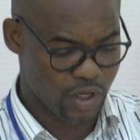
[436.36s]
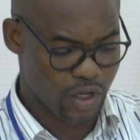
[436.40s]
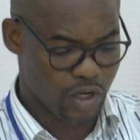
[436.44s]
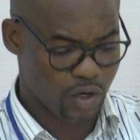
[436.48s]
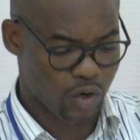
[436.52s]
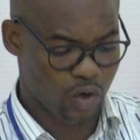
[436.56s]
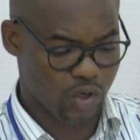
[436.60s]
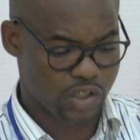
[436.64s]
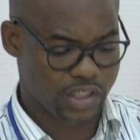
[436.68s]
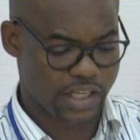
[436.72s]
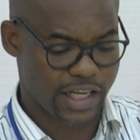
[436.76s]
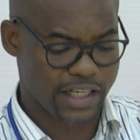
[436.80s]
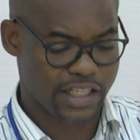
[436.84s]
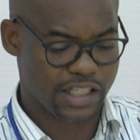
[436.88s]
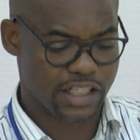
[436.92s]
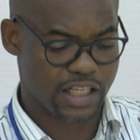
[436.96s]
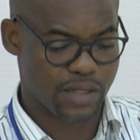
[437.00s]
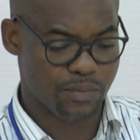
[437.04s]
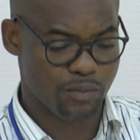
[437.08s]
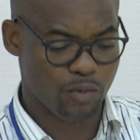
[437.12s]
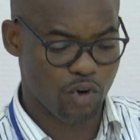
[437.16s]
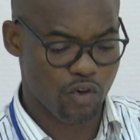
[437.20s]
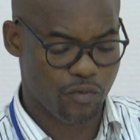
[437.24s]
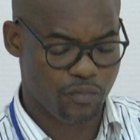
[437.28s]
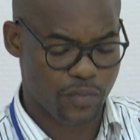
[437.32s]
concerning
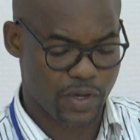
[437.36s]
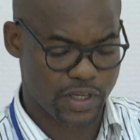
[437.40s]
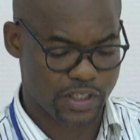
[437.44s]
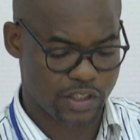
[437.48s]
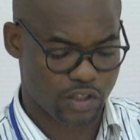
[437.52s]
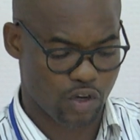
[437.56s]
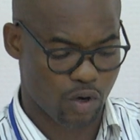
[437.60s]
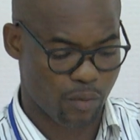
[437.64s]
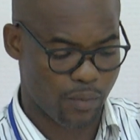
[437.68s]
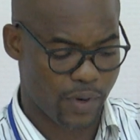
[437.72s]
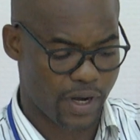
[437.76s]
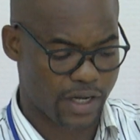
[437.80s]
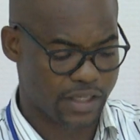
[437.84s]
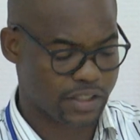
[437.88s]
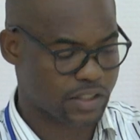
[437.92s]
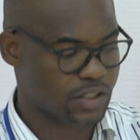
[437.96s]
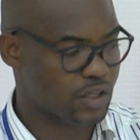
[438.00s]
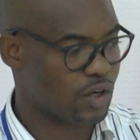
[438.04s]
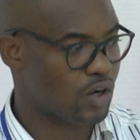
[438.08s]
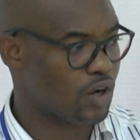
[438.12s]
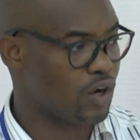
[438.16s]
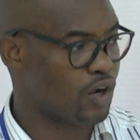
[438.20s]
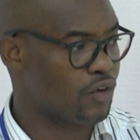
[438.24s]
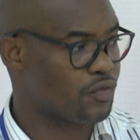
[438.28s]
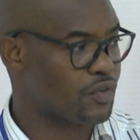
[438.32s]
the movement command
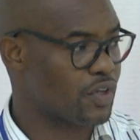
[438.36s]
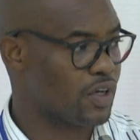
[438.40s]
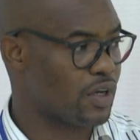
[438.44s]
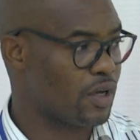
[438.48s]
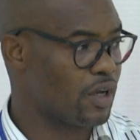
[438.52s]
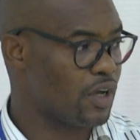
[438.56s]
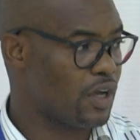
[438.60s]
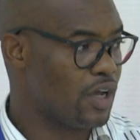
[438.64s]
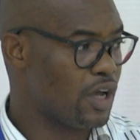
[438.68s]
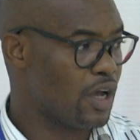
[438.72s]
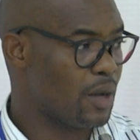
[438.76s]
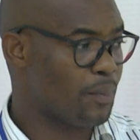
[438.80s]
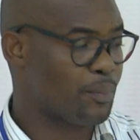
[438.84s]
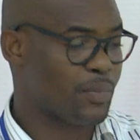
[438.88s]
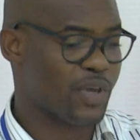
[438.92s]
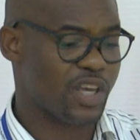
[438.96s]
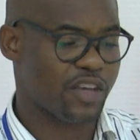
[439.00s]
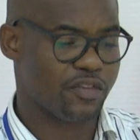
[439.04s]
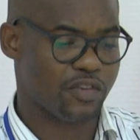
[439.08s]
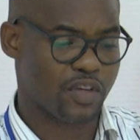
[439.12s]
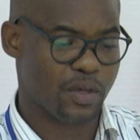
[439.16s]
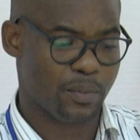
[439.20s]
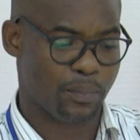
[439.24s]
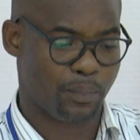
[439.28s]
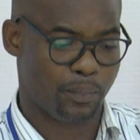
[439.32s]
of the
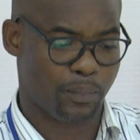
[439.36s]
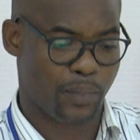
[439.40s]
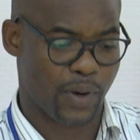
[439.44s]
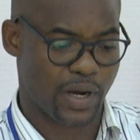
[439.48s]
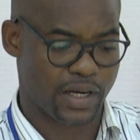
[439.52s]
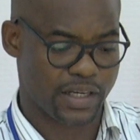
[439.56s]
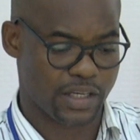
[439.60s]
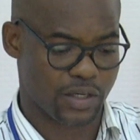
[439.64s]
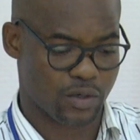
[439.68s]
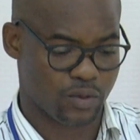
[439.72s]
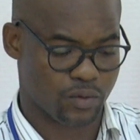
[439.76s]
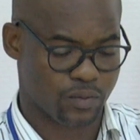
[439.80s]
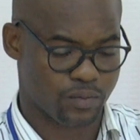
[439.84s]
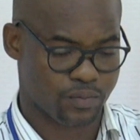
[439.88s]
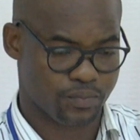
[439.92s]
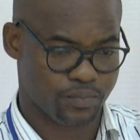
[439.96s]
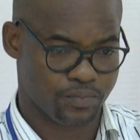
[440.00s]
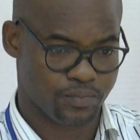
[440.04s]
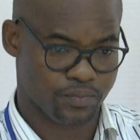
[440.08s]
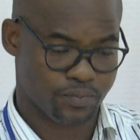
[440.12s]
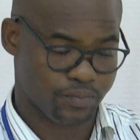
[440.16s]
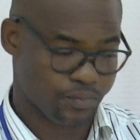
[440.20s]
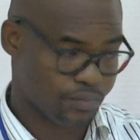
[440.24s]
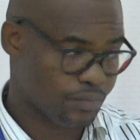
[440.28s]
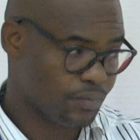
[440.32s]
PV panel.
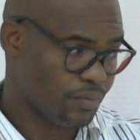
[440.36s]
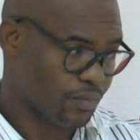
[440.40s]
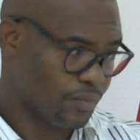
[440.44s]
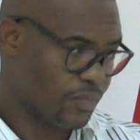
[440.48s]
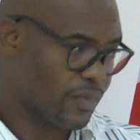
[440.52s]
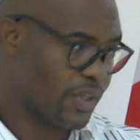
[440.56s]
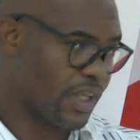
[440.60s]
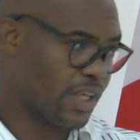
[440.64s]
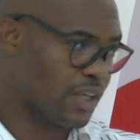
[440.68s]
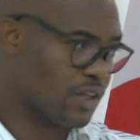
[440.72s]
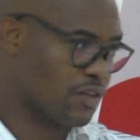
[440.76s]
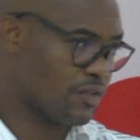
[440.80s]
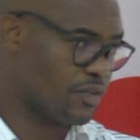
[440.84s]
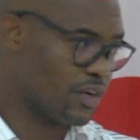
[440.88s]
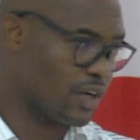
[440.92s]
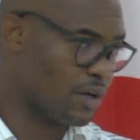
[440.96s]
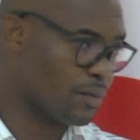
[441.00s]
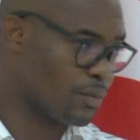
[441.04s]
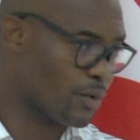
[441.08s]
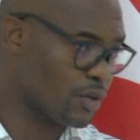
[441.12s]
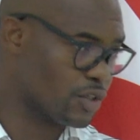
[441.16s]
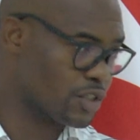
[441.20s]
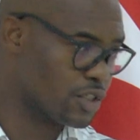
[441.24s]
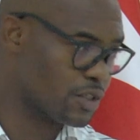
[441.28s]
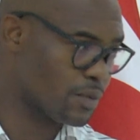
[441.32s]
Thank you very
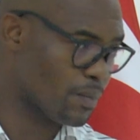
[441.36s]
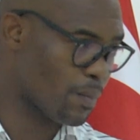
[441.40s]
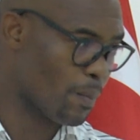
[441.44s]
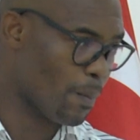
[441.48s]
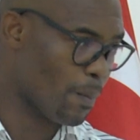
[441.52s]
much.